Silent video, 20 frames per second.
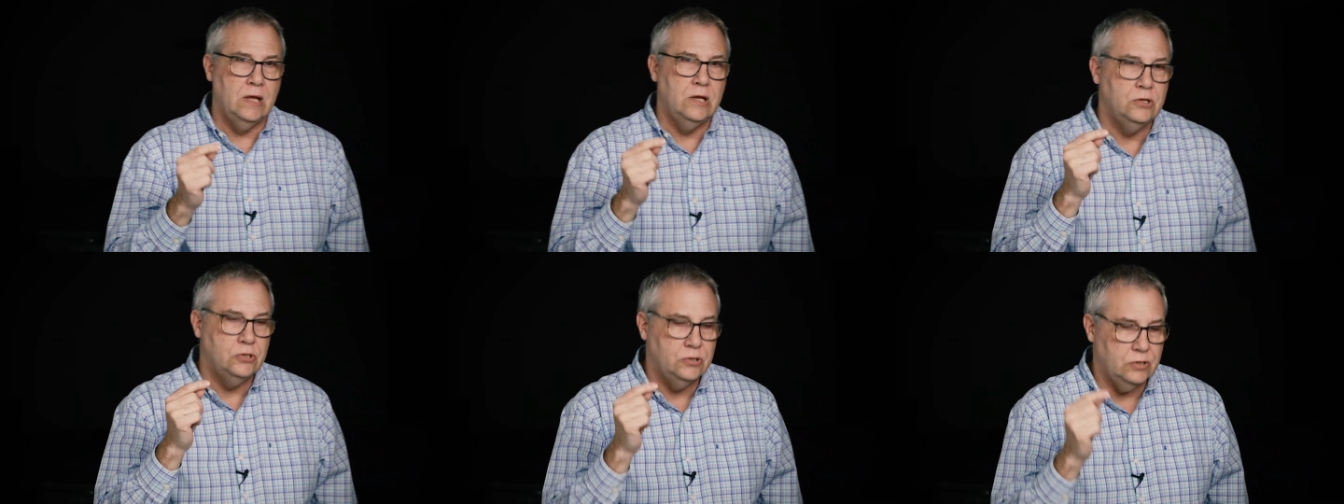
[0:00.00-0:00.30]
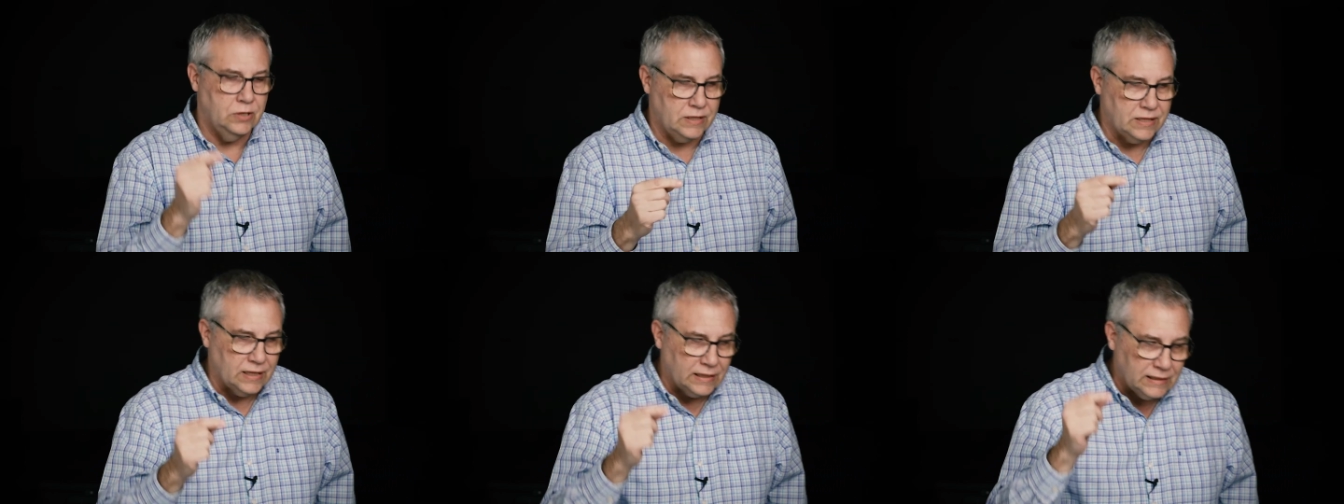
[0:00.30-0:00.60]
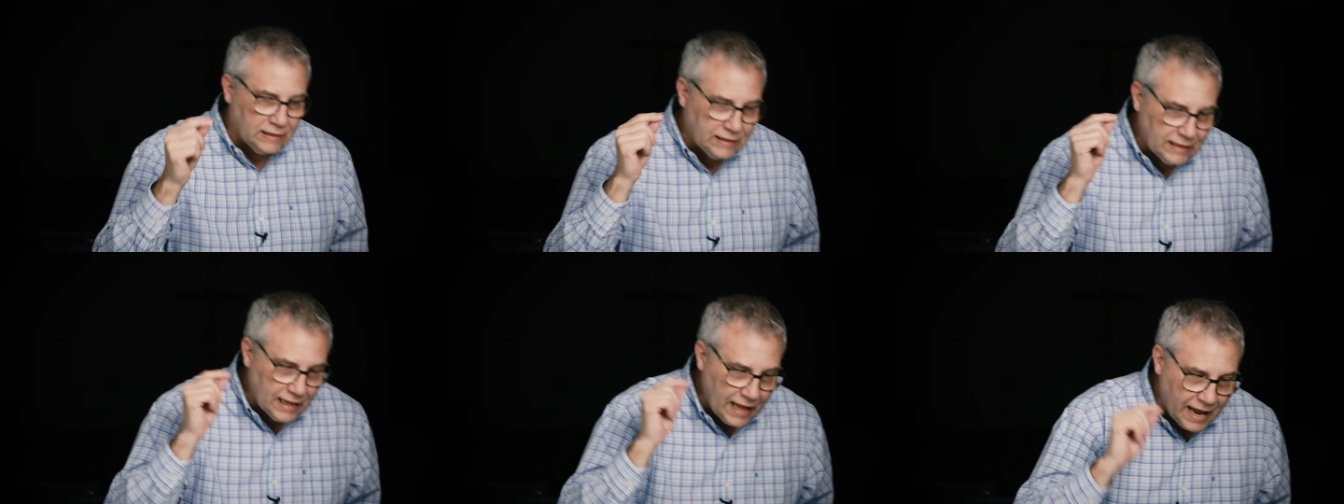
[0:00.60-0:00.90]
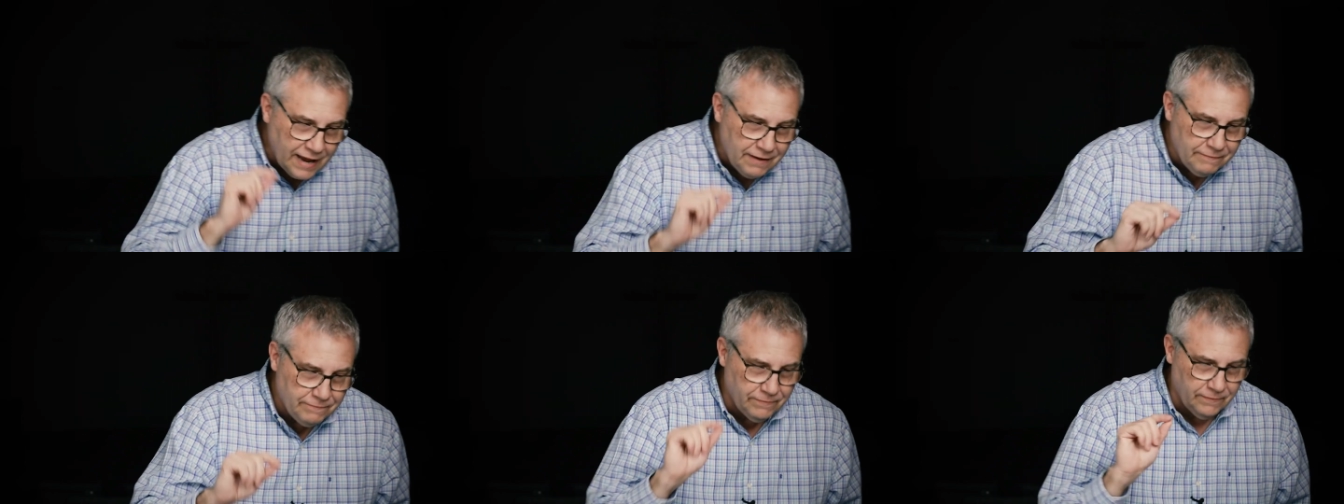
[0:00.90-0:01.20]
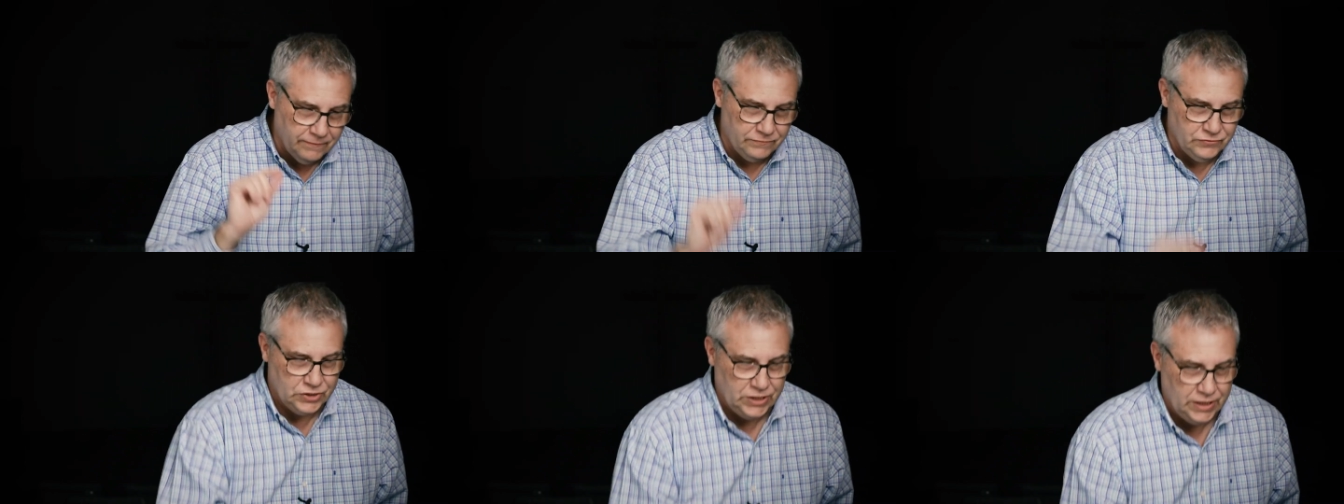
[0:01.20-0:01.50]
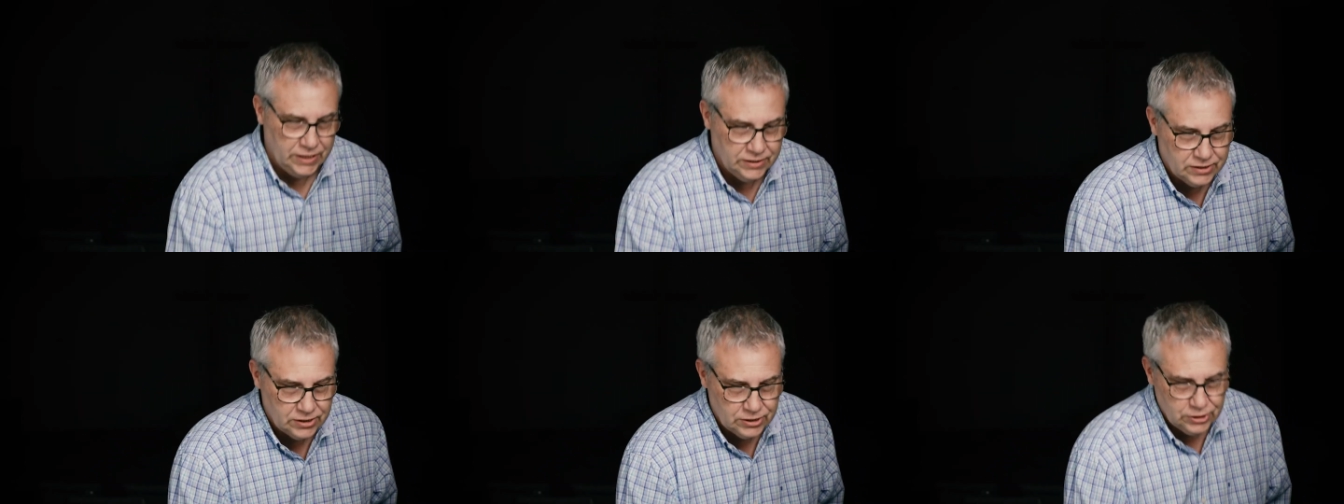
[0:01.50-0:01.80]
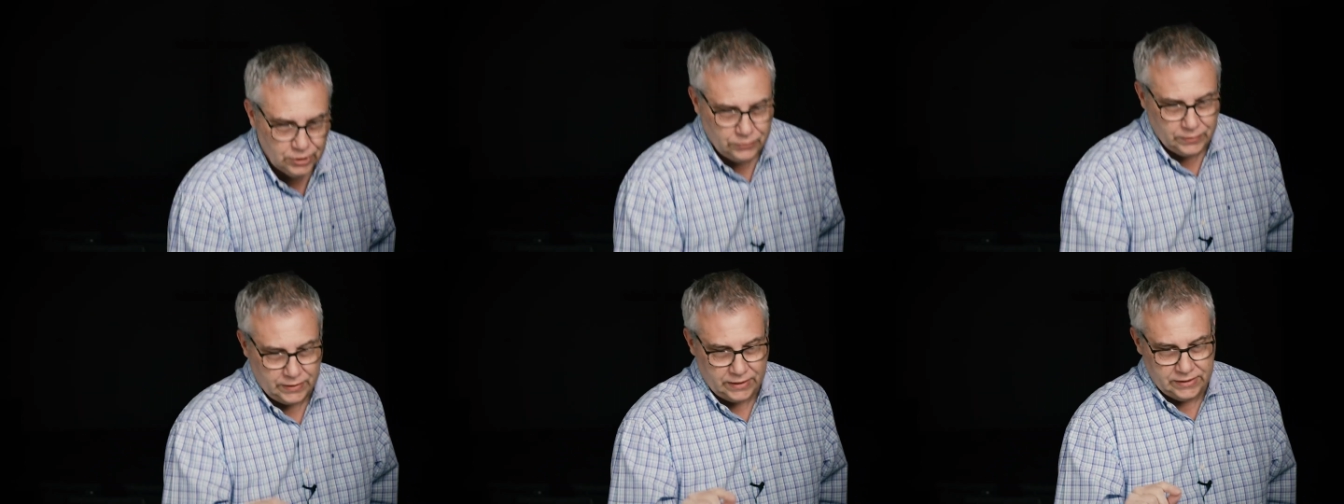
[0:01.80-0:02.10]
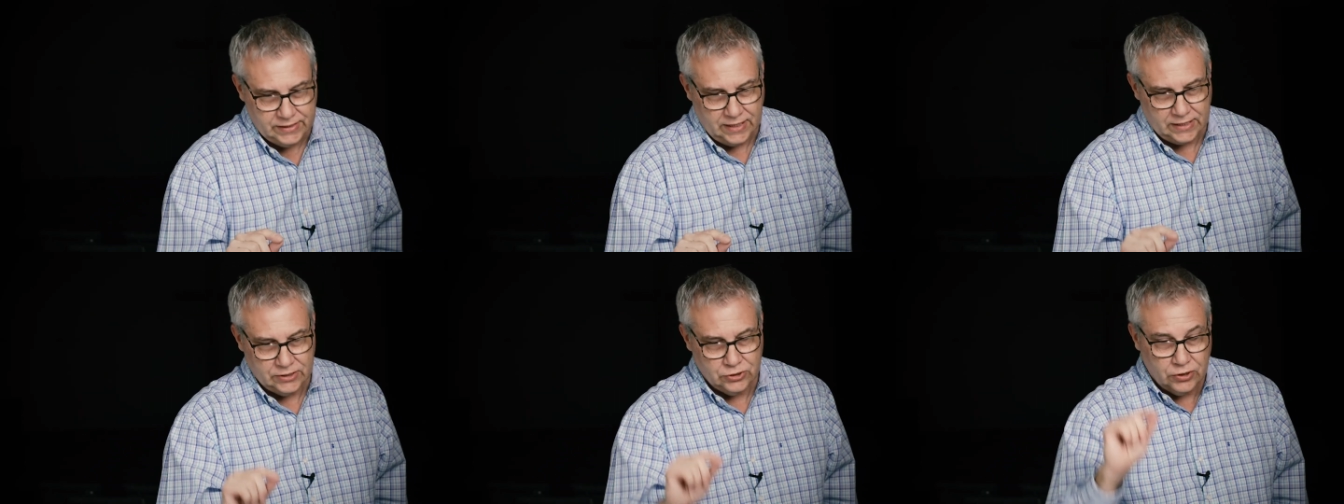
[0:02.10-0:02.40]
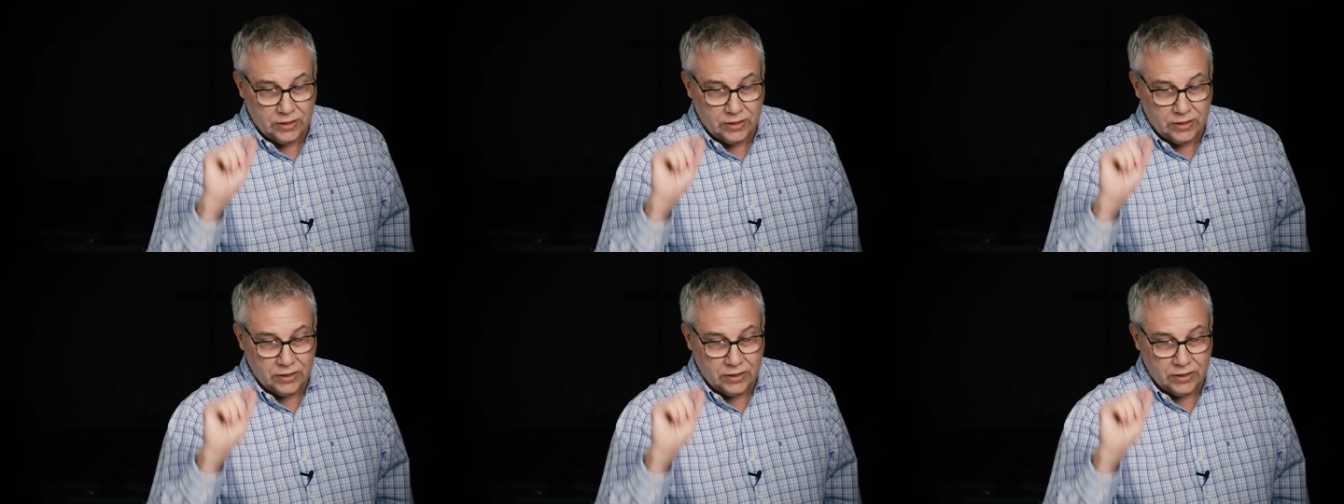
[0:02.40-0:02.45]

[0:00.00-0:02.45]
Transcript: So that the life of Jesus, look what it says,